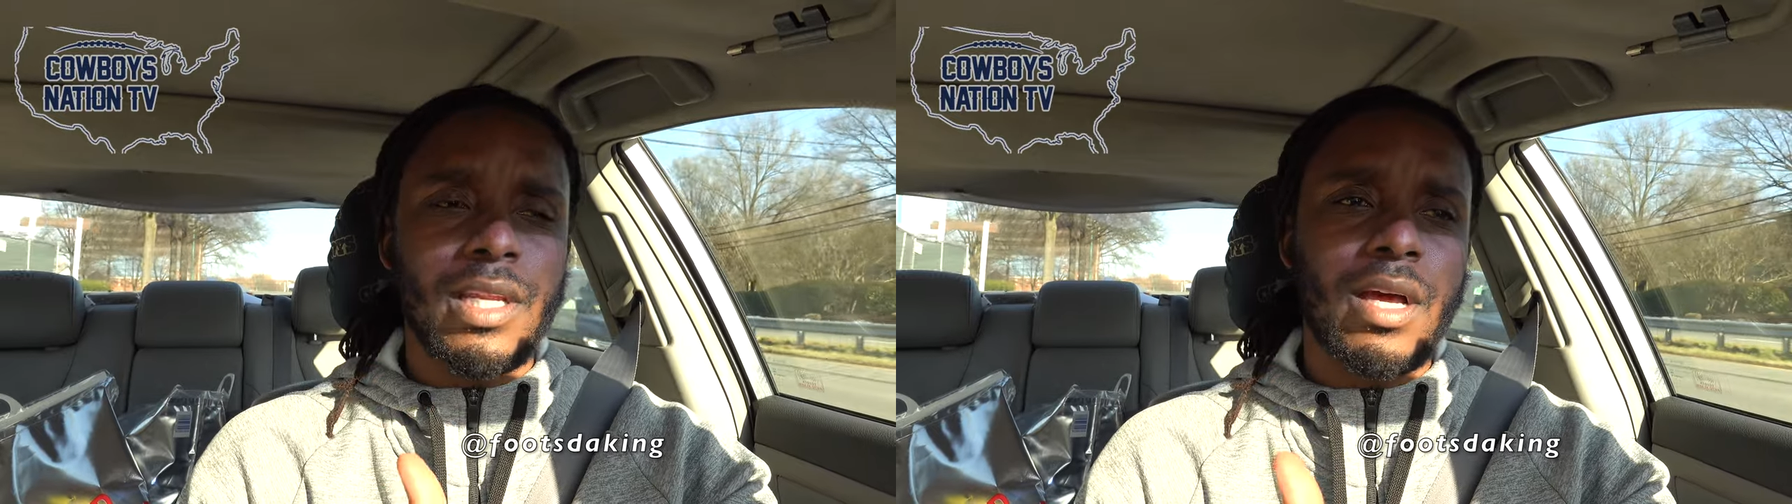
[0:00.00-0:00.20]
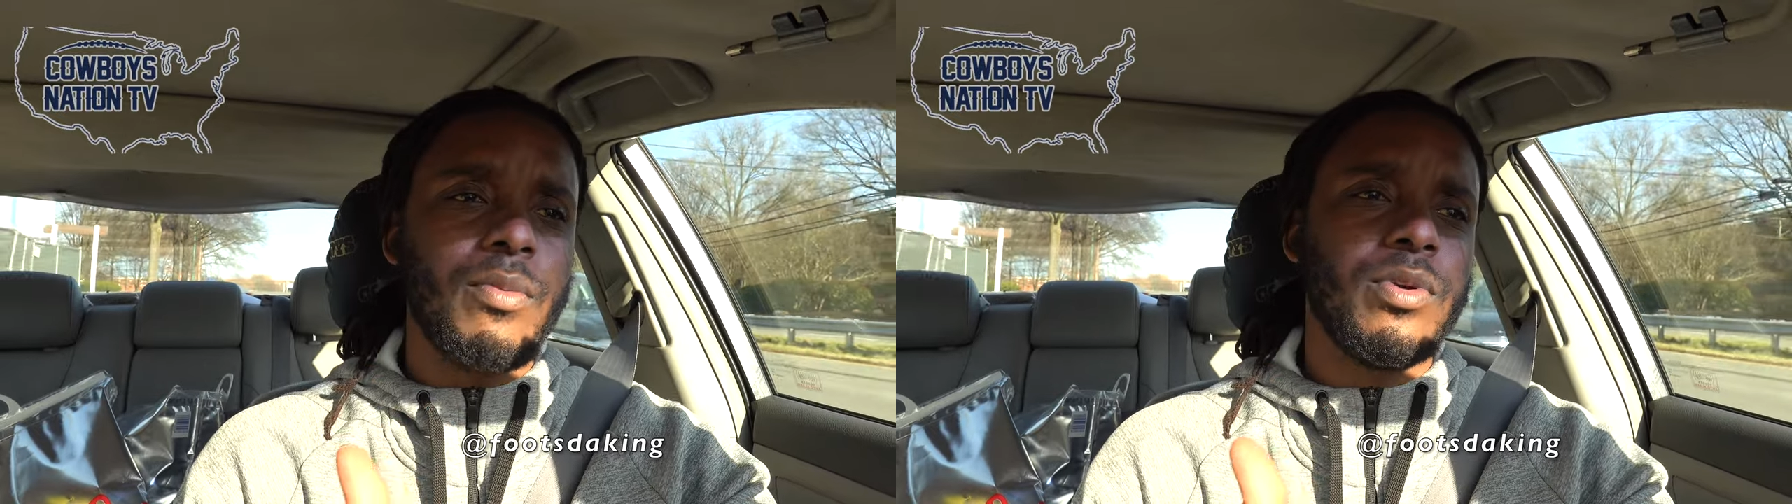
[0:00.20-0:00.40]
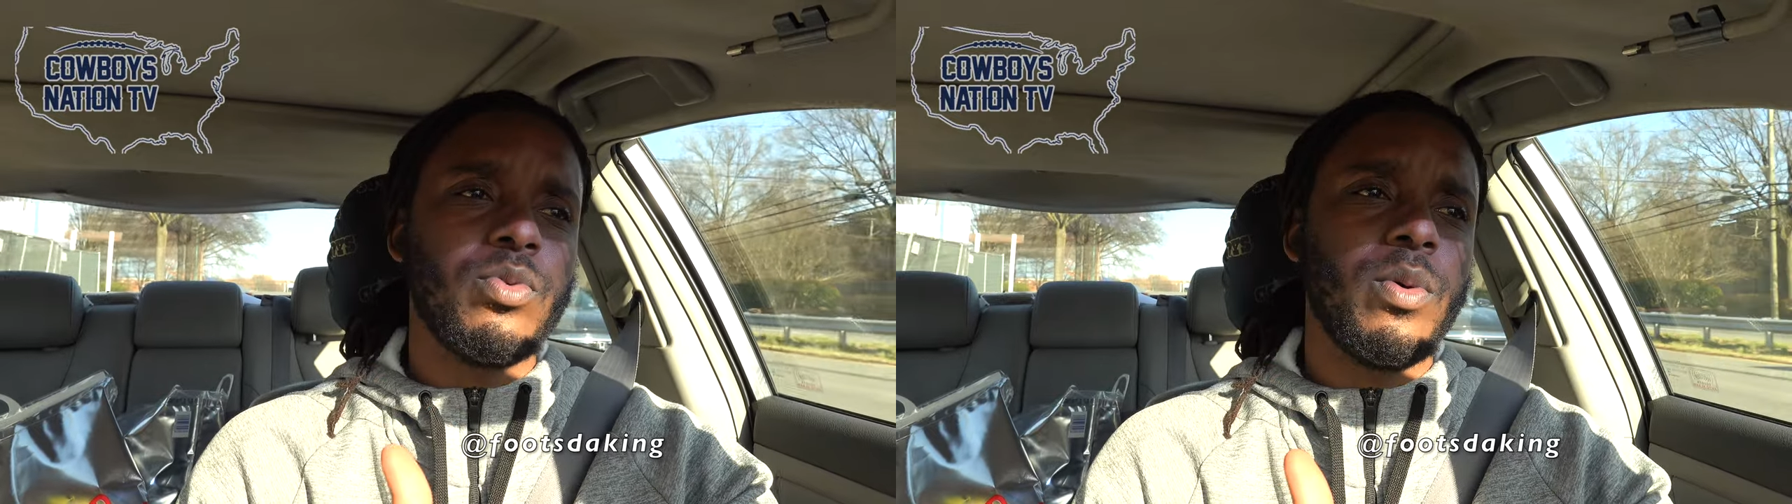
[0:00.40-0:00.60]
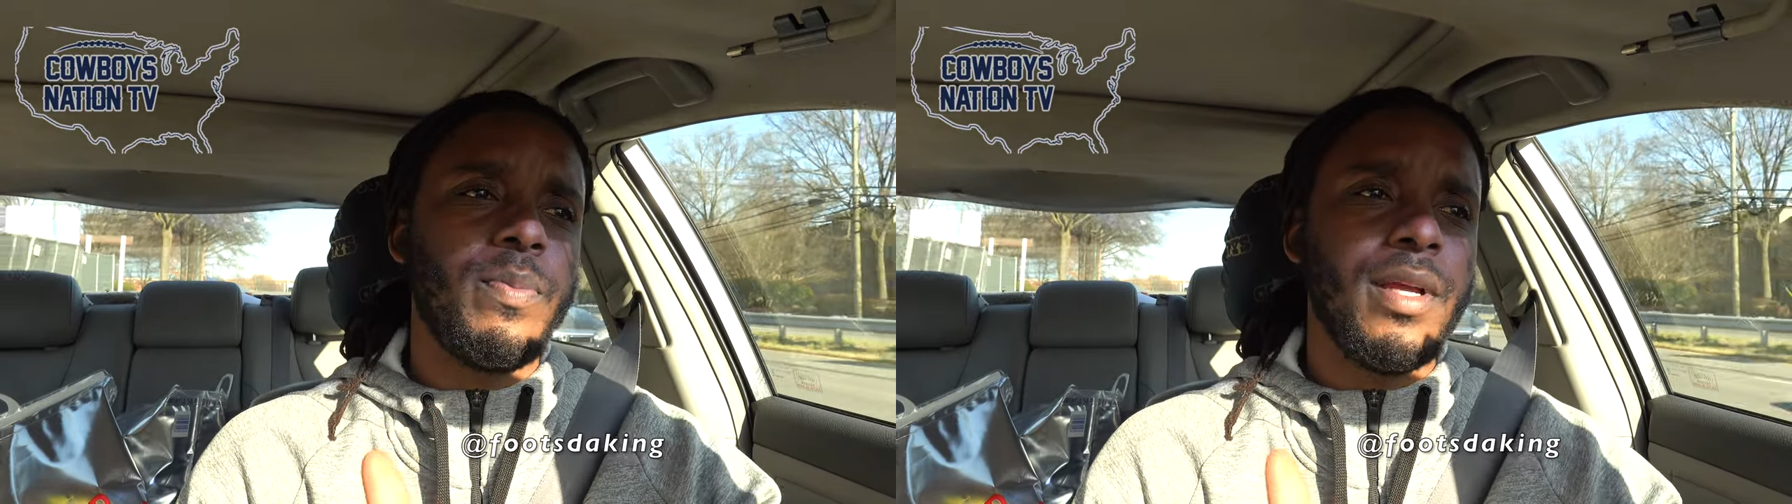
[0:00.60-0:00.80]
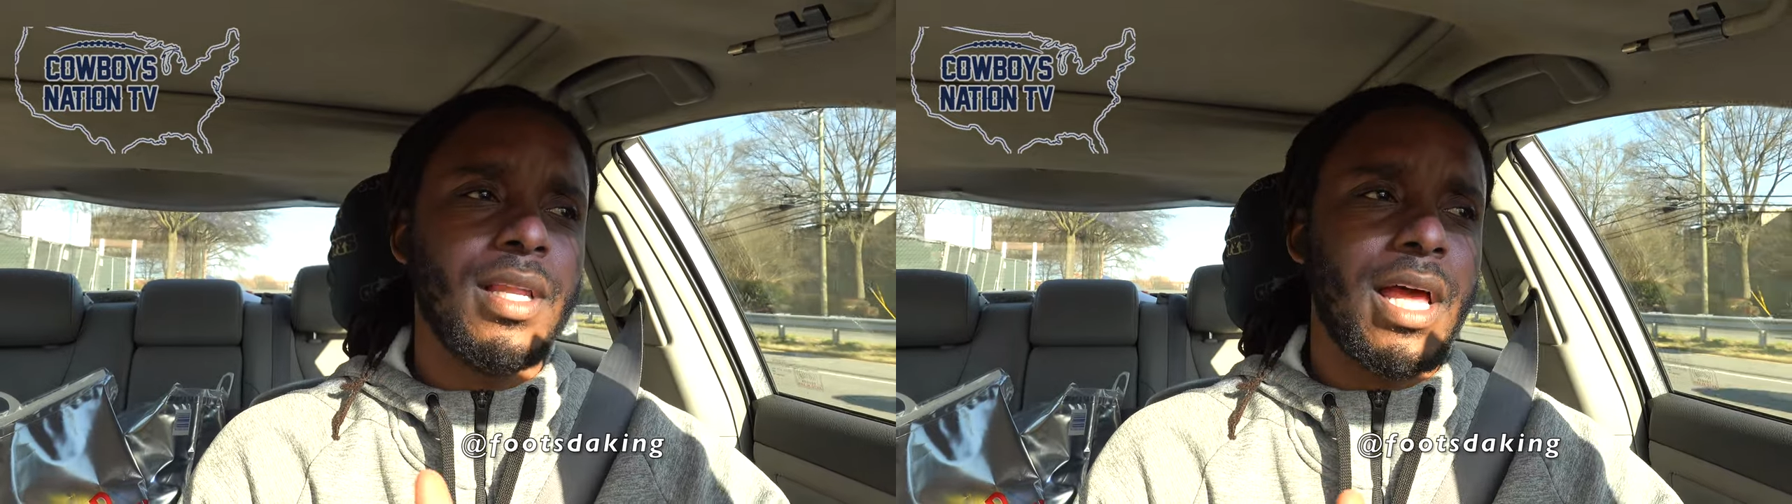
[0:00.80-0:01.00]
numbers would
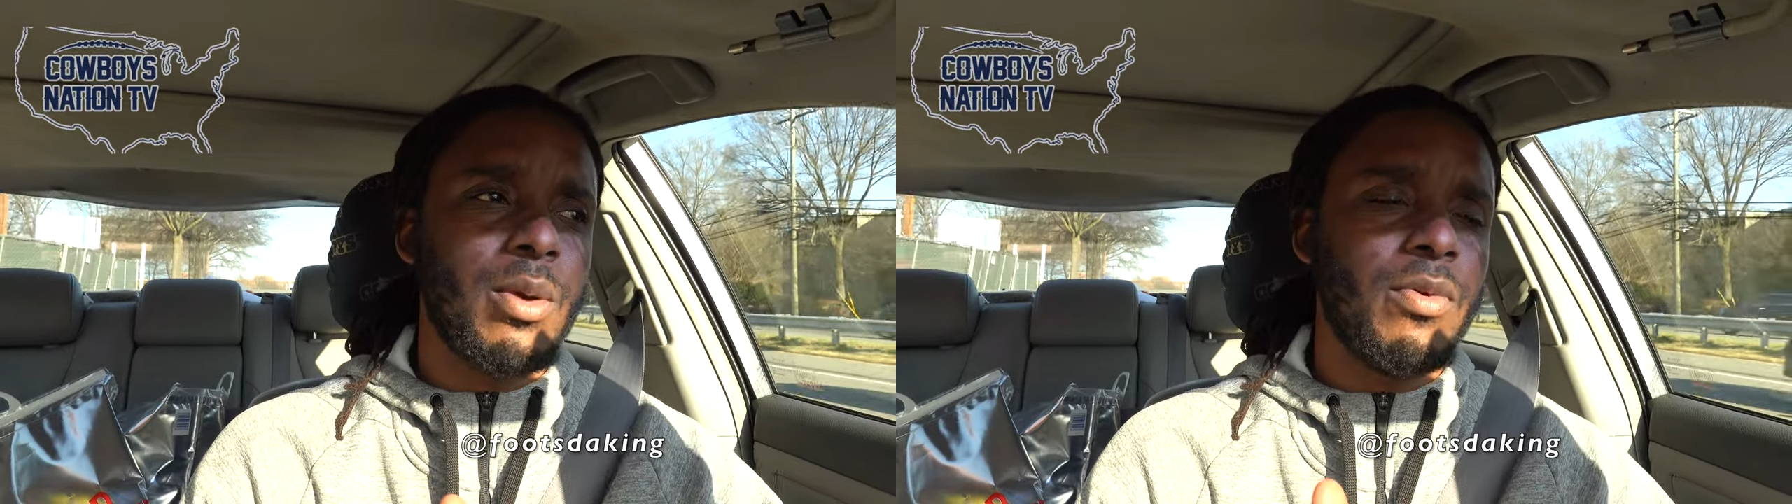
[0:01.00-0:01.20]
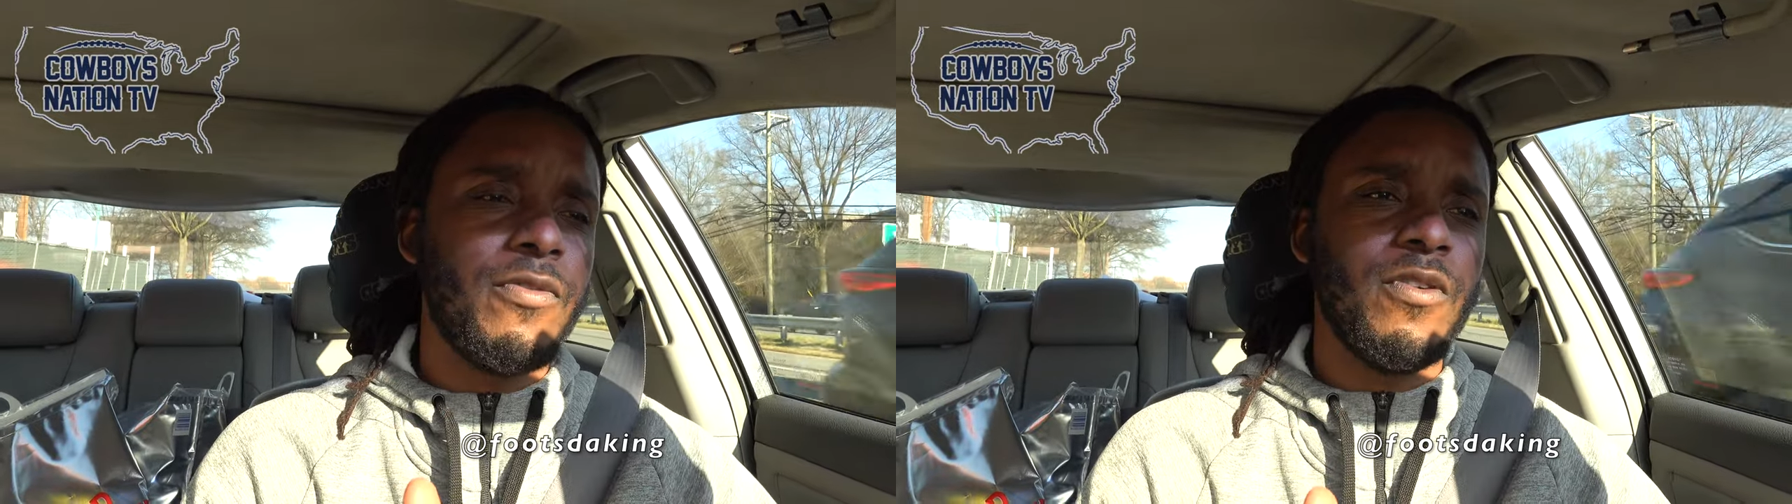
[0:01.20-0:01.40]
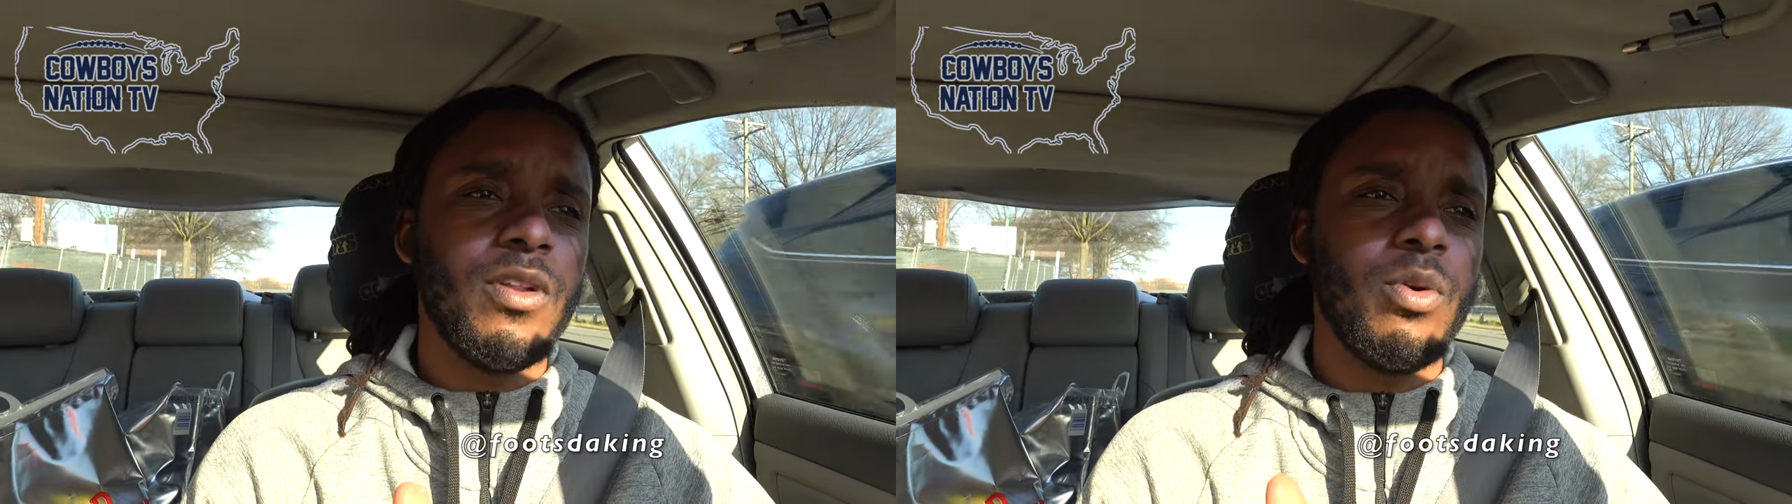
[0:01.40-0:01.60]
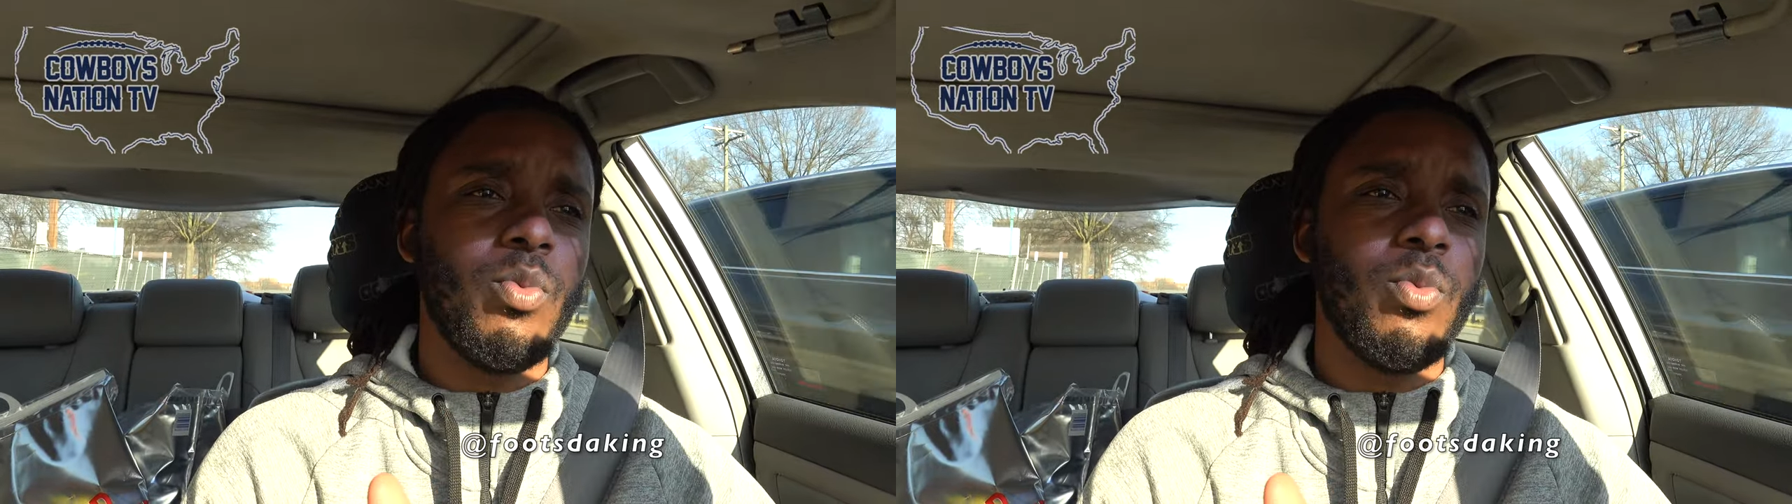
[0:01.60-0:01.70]
be like with Fuller,